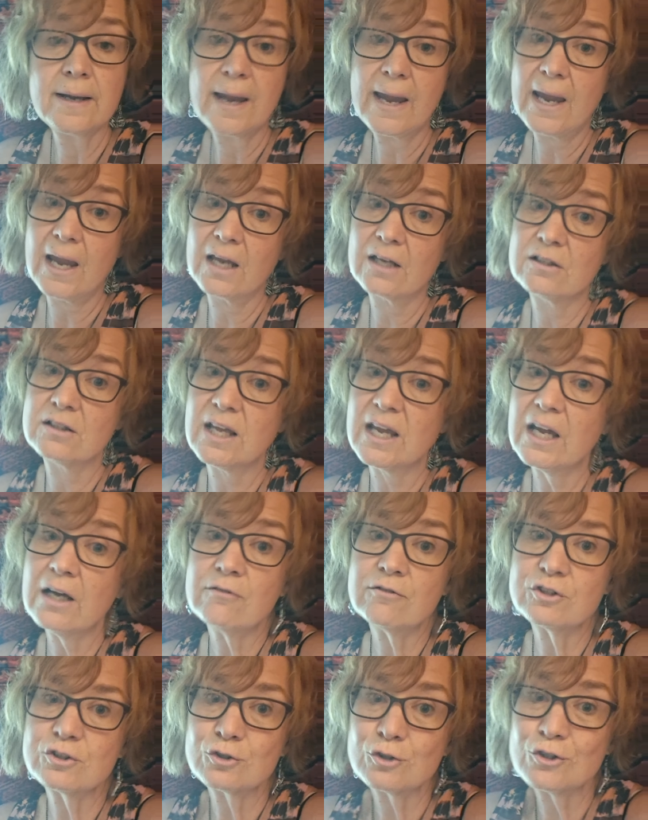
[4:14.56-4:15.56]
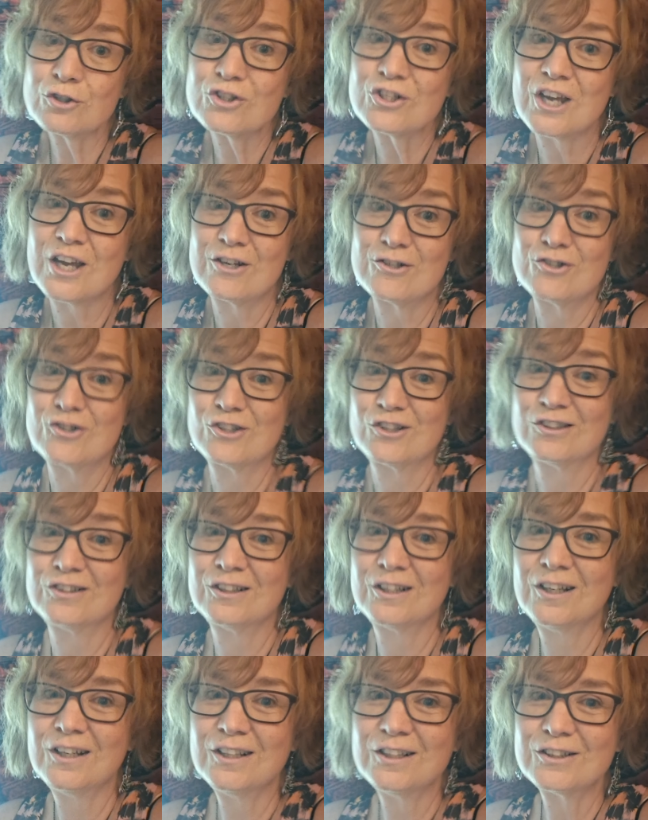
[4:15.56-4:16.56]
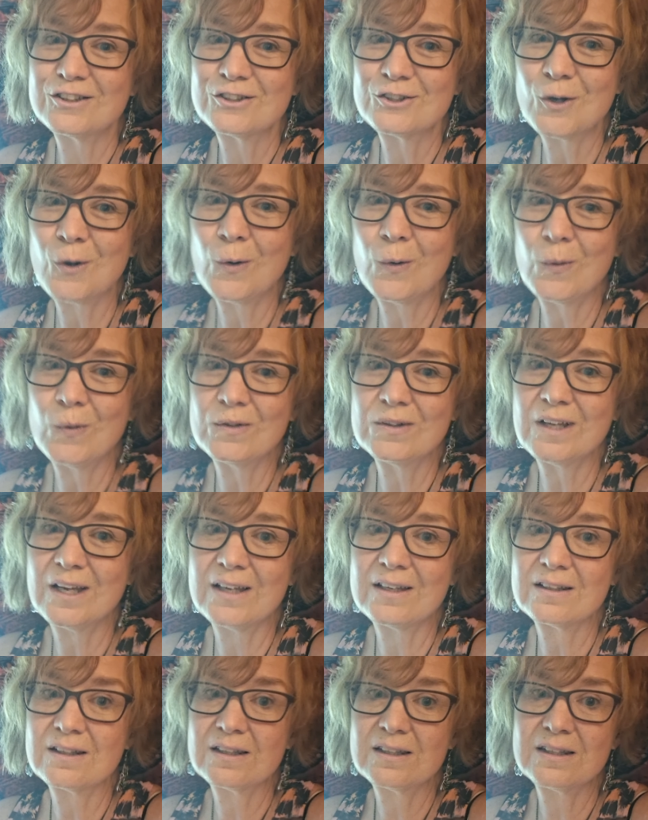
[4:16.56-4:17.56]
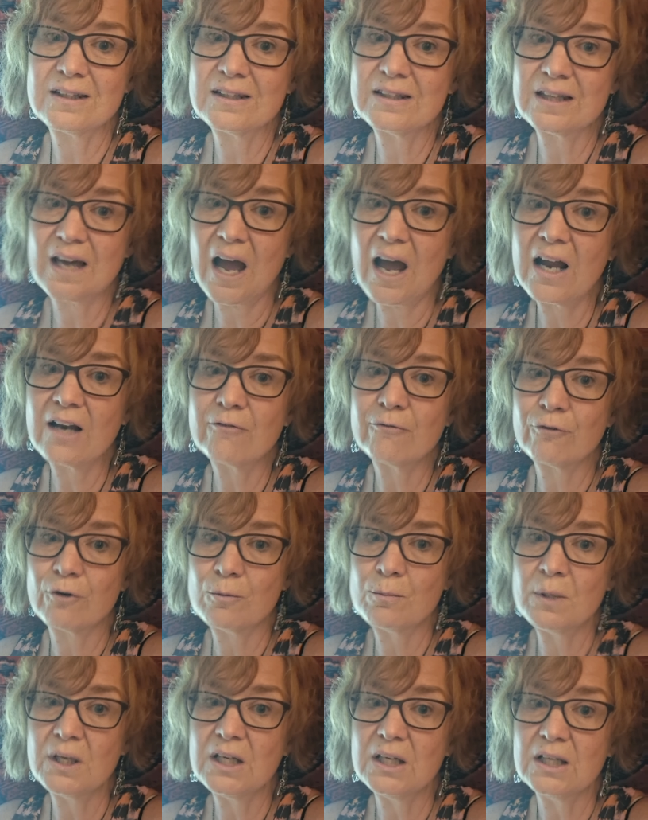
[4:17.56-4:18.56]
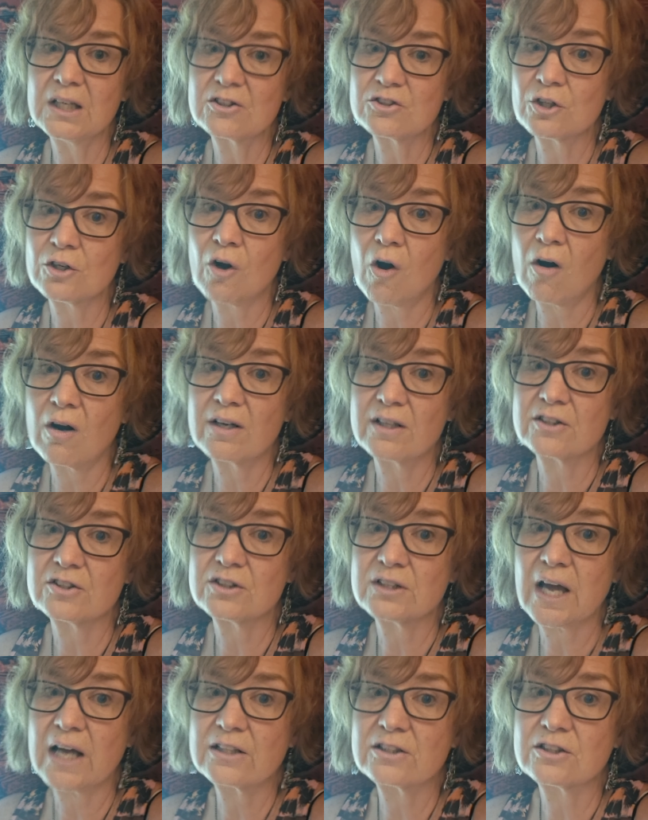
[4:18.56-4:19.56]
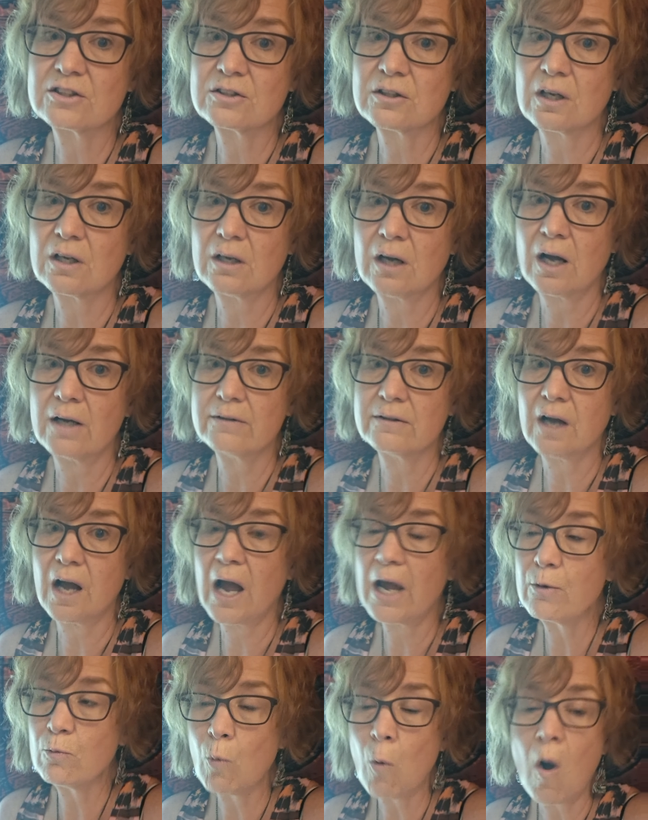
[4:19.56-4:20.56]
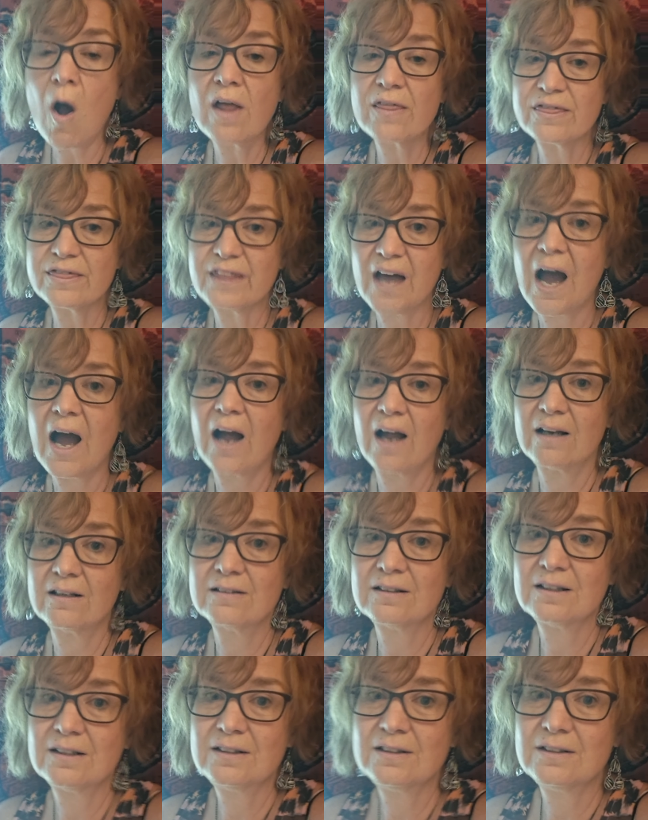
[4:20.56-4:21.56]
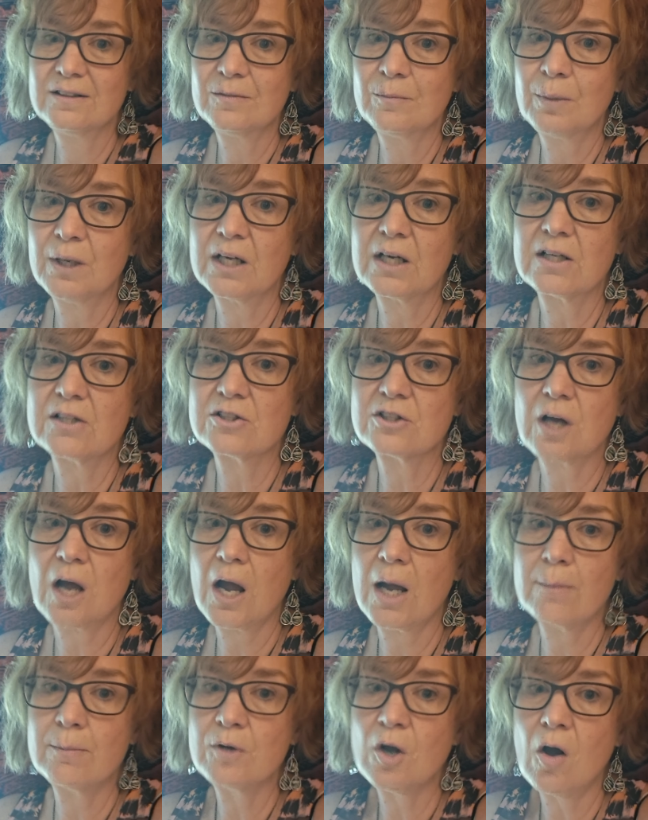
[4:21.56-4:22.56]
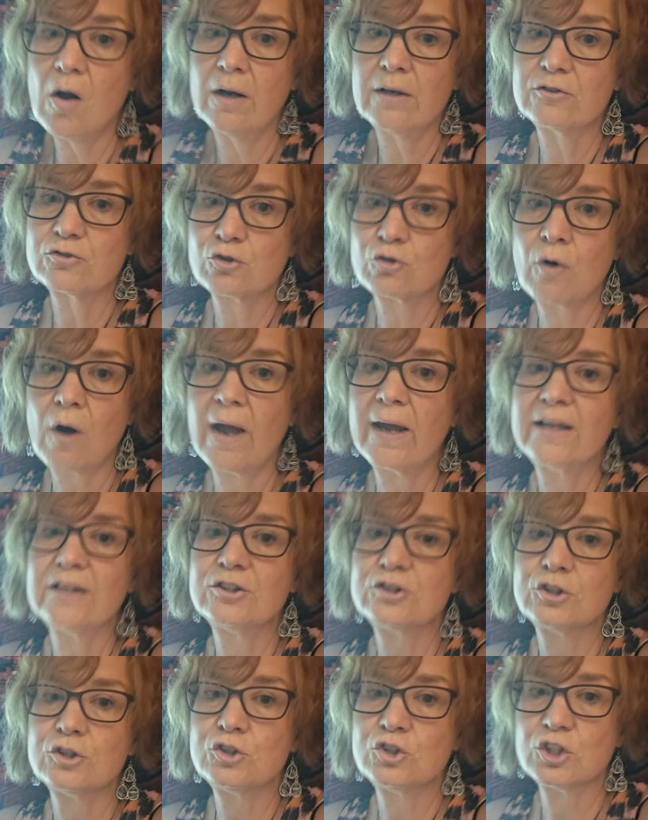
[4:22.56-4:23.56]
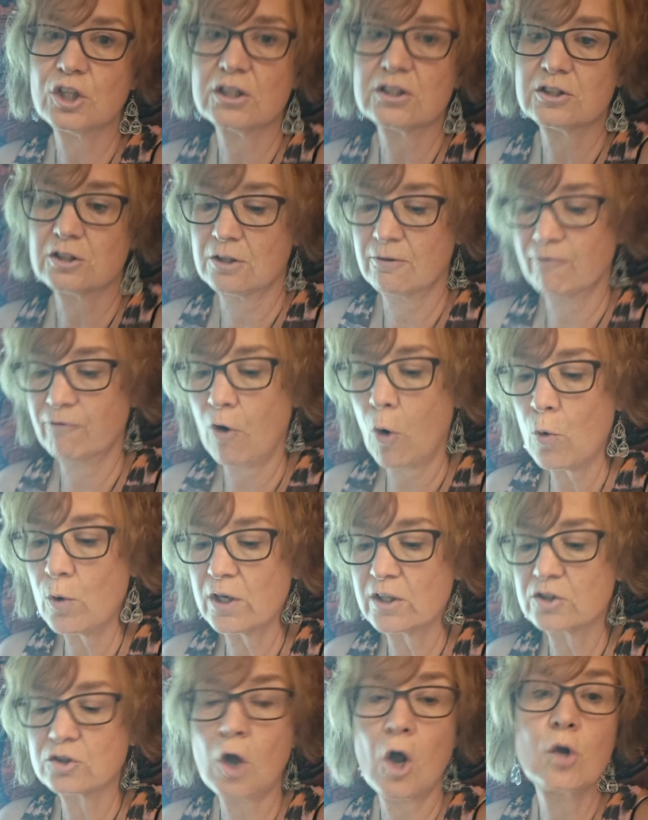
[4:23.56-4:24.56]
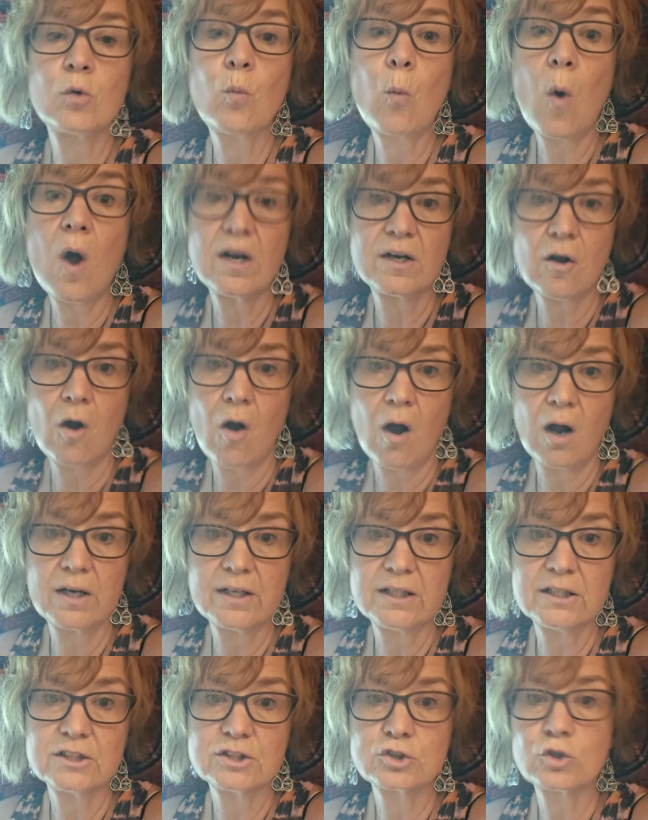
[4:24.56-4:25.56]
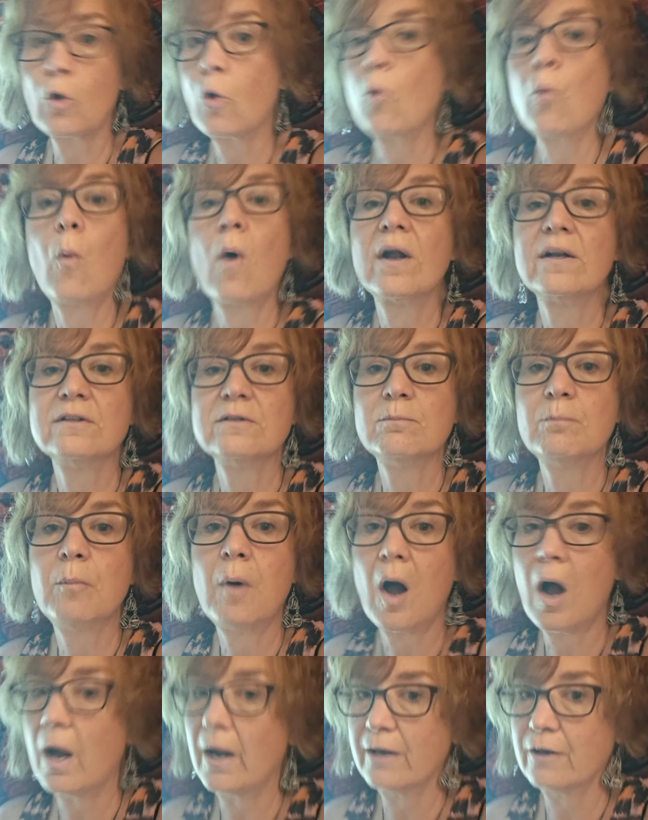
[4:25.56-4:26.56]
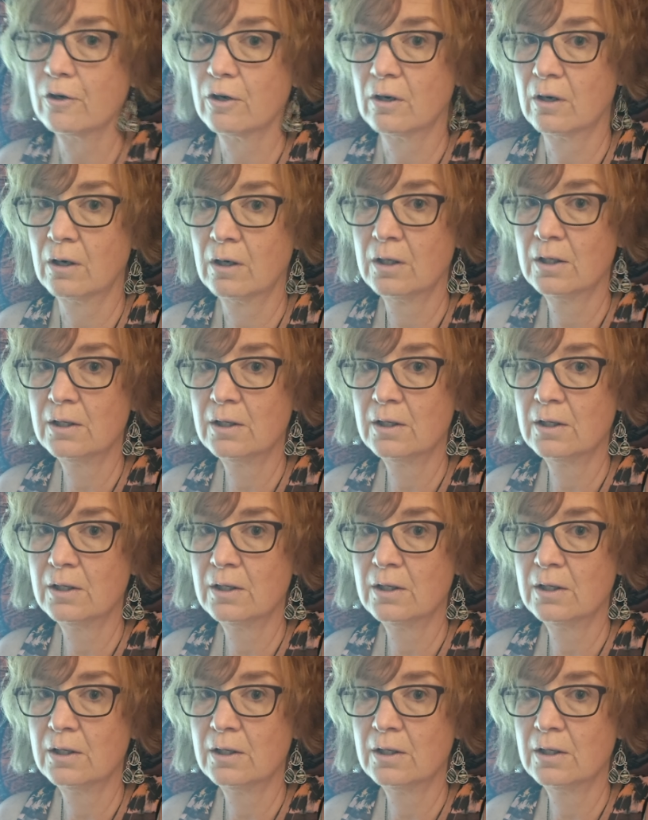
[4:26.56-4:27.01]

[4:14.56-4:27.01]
and they have a search engine. So like that, for me as an artist, I want that, because I'm not trying to just focus on one audience or one buyer.